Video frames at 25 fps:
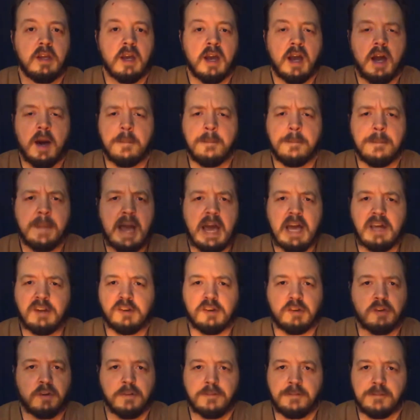A
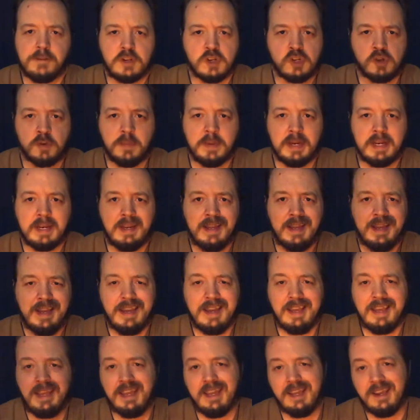master fisherman,
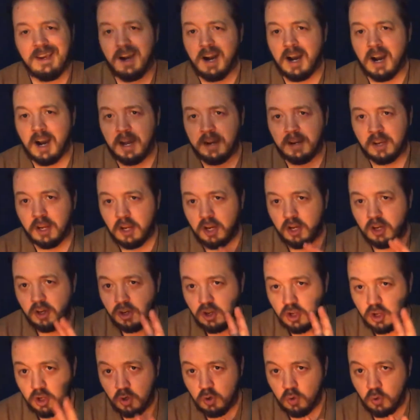he caught
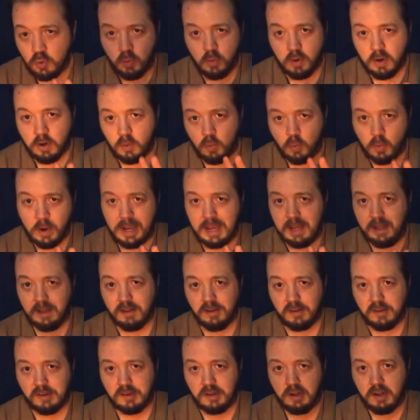2
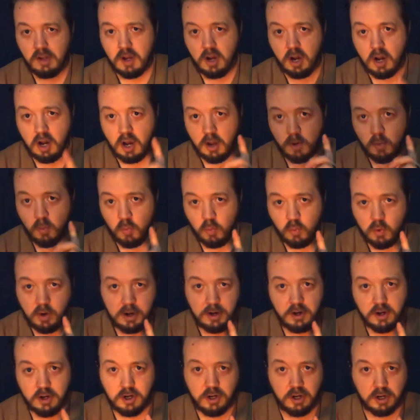whales on
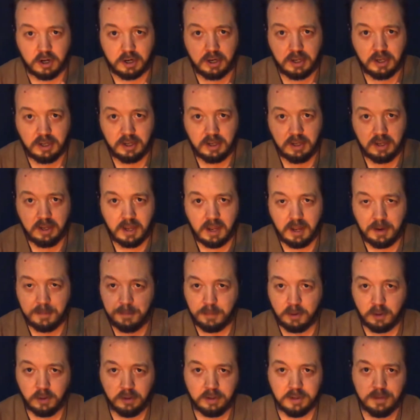1 hook and
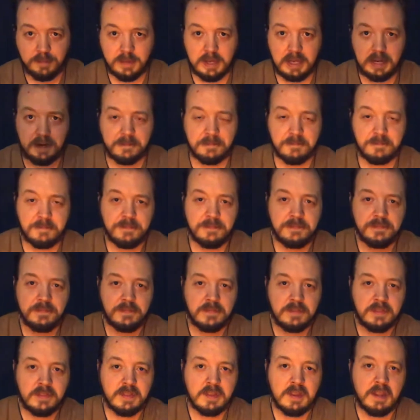pulled them in.
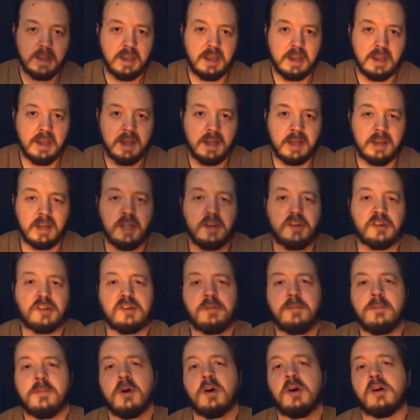And he
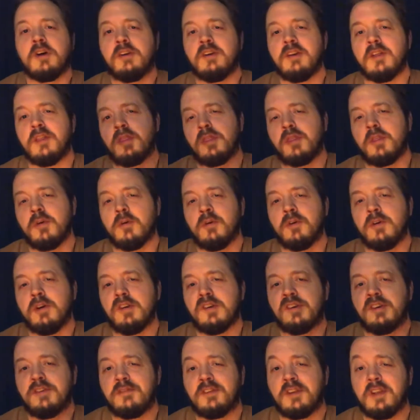smirked at Thor
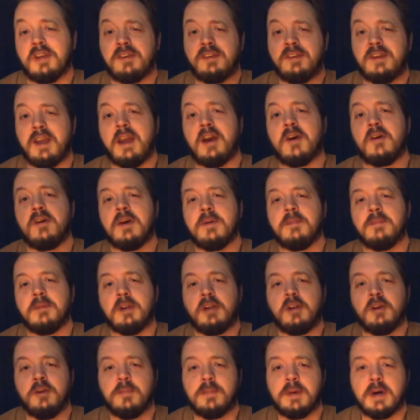as if to dare him to
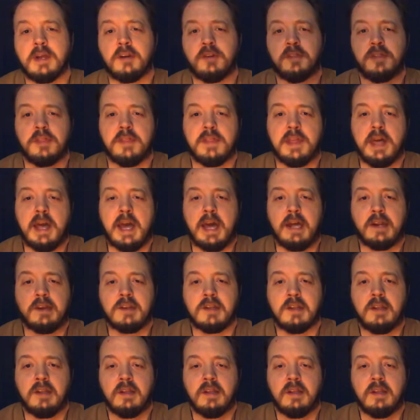do better than that.